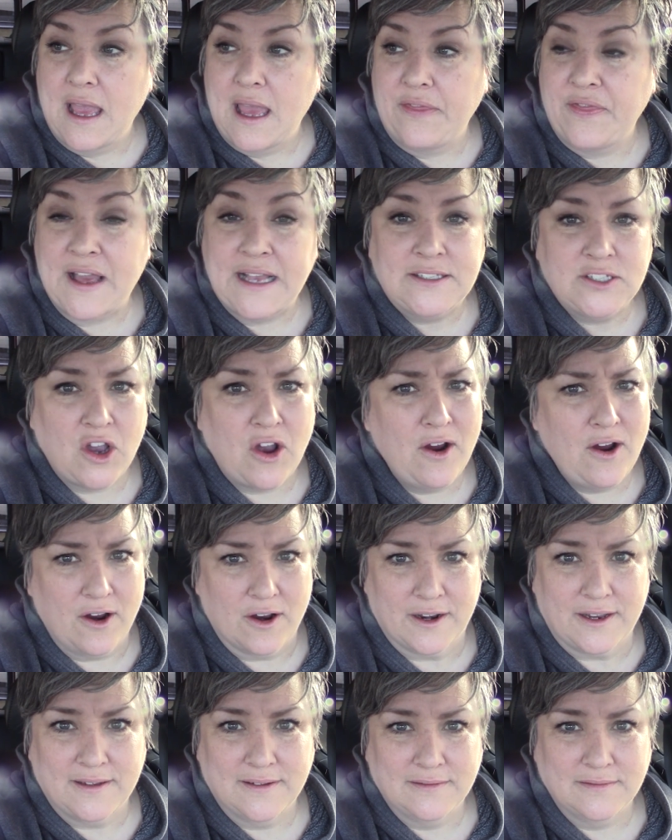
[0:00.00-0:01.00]
That's
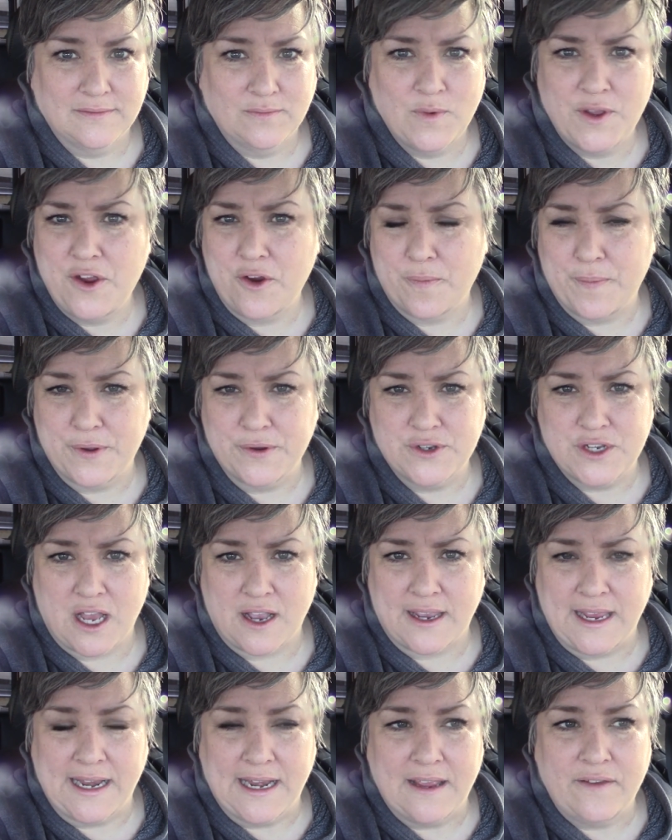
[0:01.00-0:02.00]
hard when you're
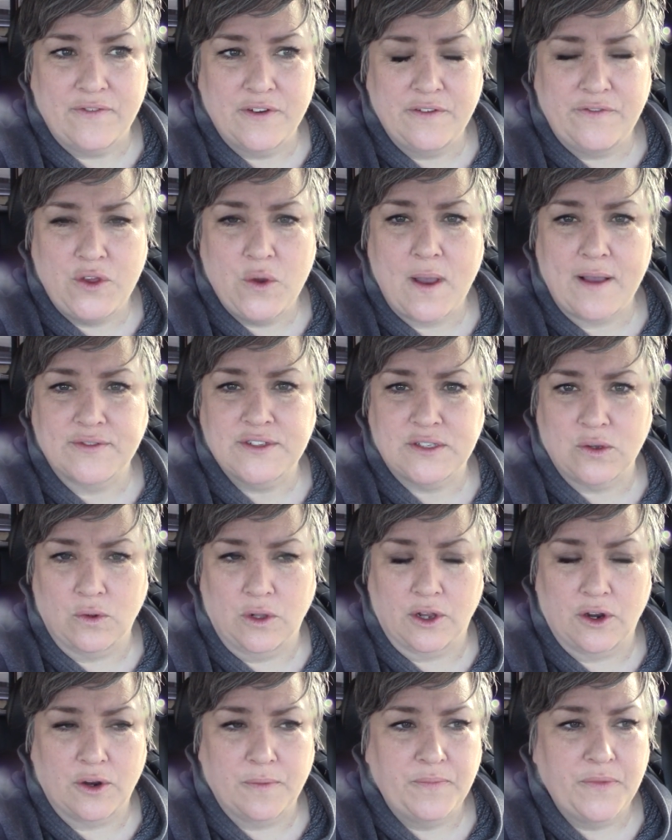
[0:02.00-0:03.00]
boondocking, even if you have
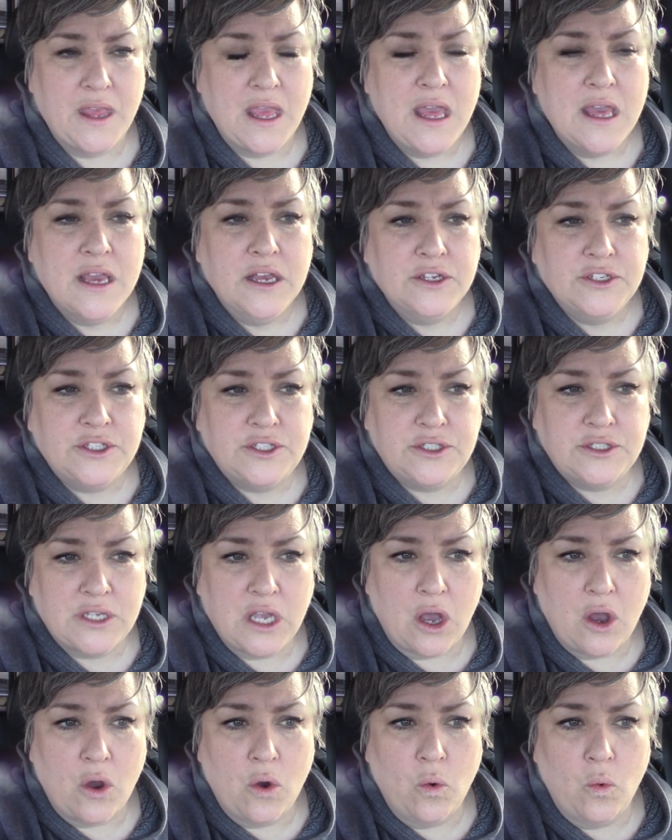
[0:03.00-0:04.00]
solar.
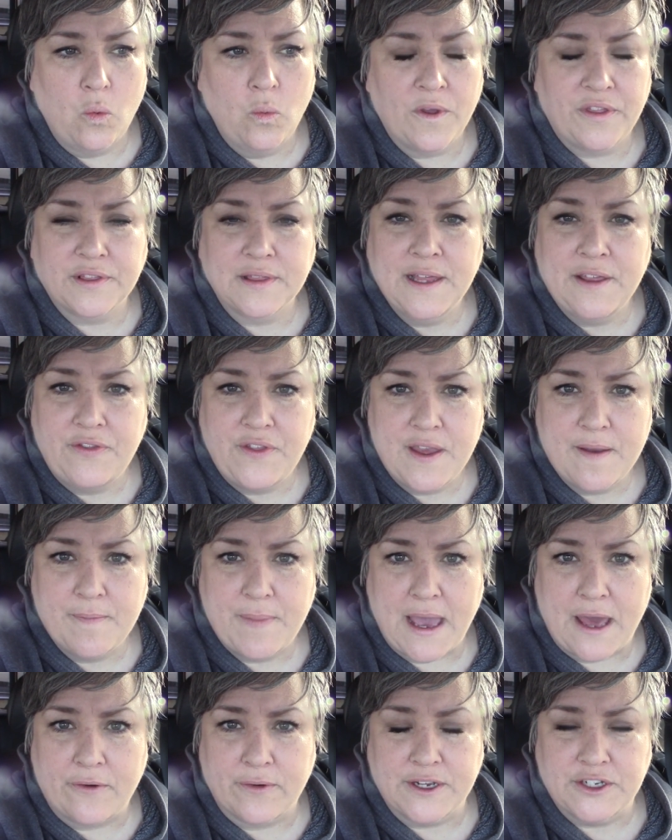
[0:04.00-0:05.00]
So with lithium
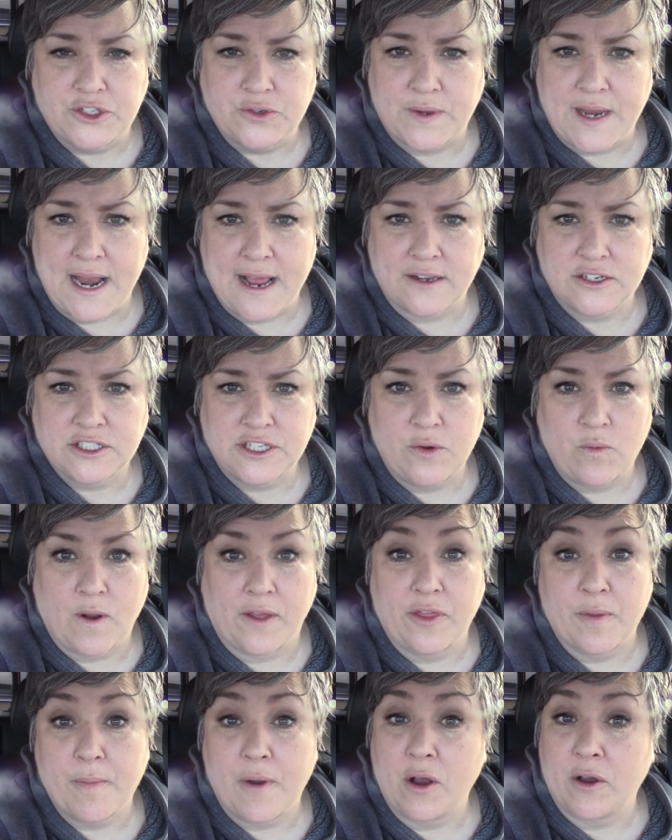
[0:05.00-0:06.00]
batteries, you can actually
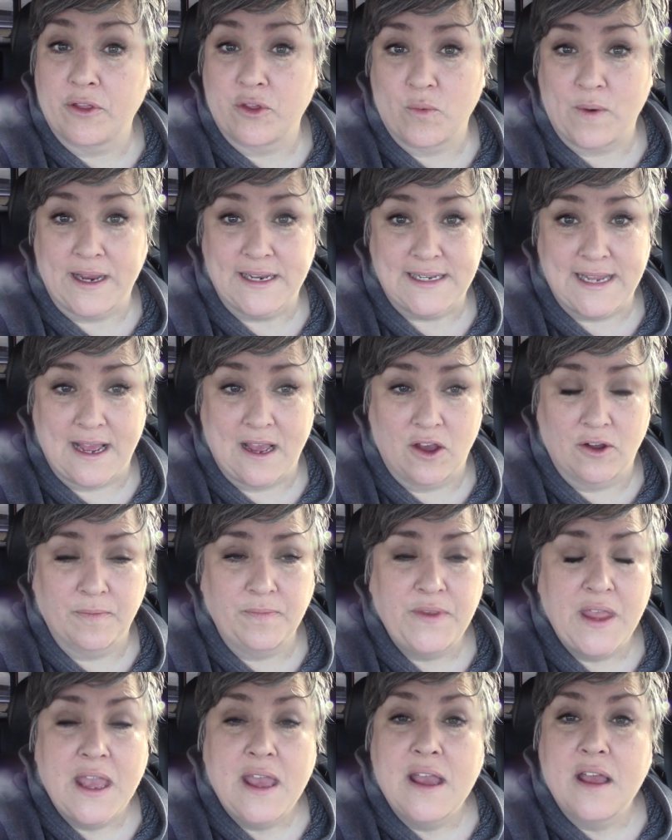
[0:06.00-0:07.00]
run them all the way
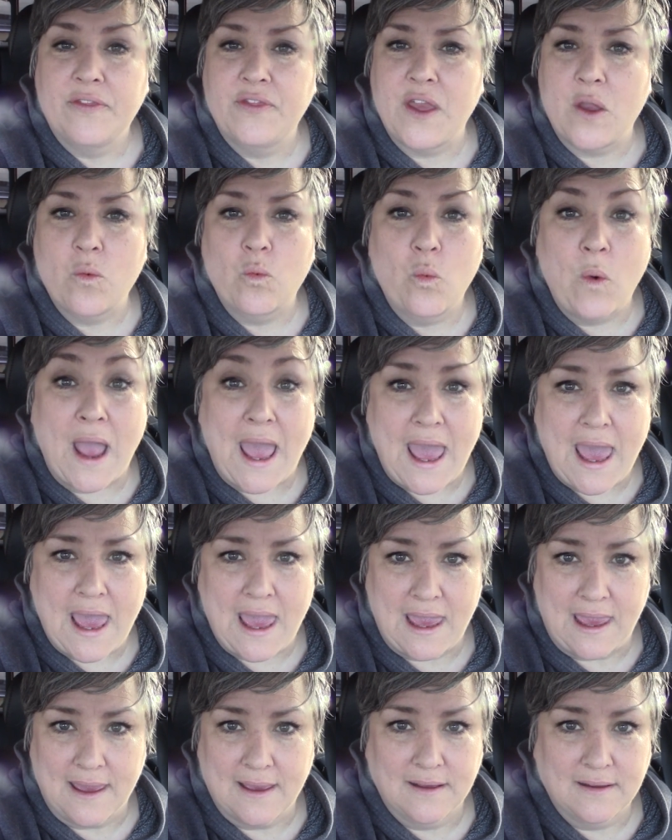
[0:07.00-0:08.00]
down. They
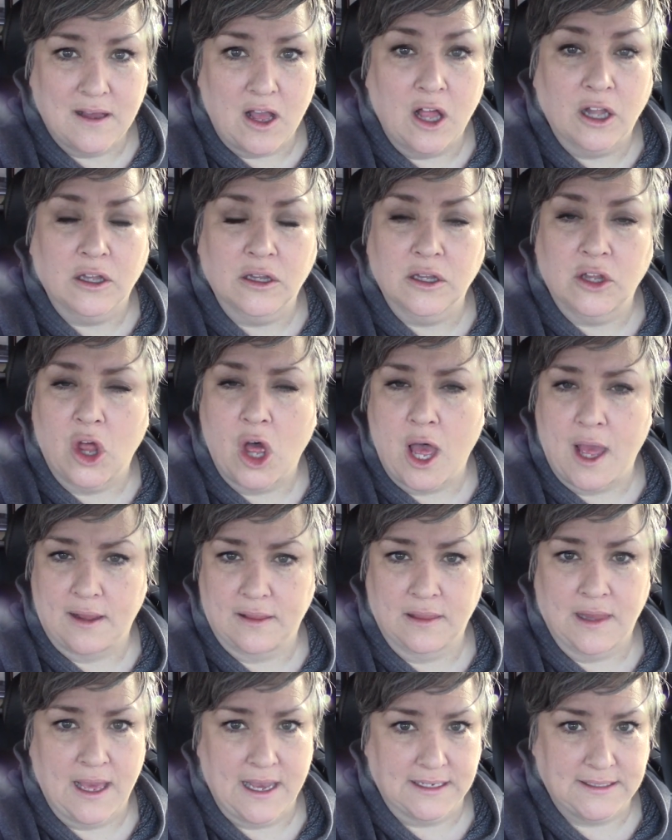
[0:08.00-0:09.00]
weigh a
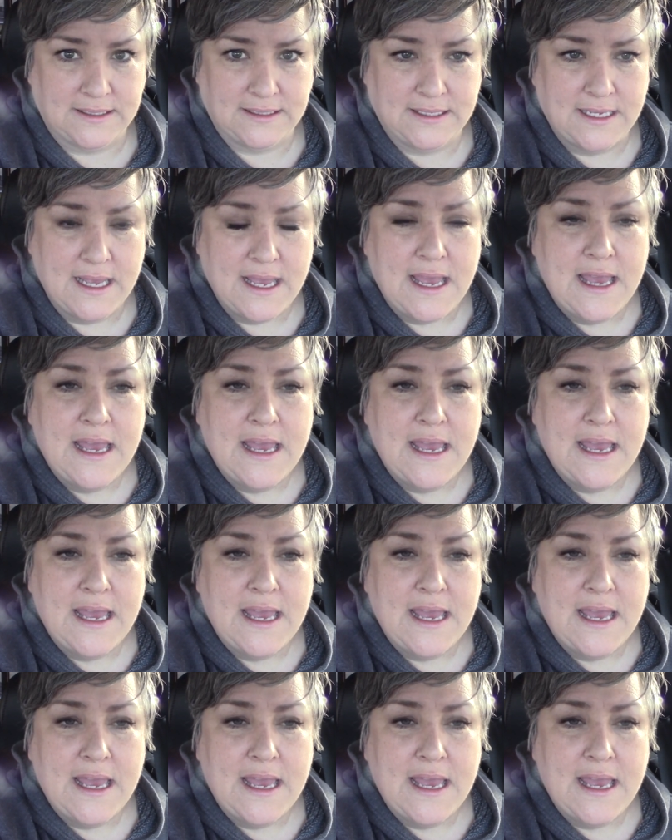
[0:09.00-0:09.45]
lot less.